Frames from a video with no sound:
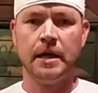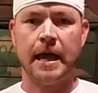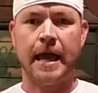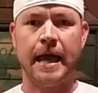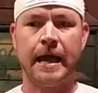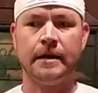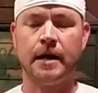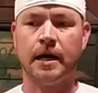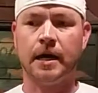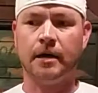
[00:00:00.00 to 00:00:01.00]
And
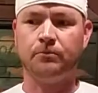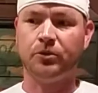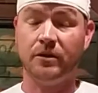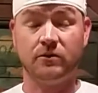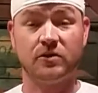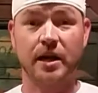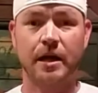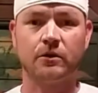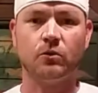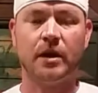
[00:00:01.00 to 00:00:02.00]
please check
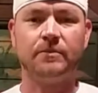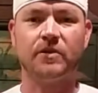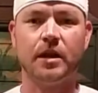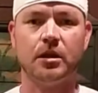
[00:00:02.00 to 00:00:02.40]
out the website,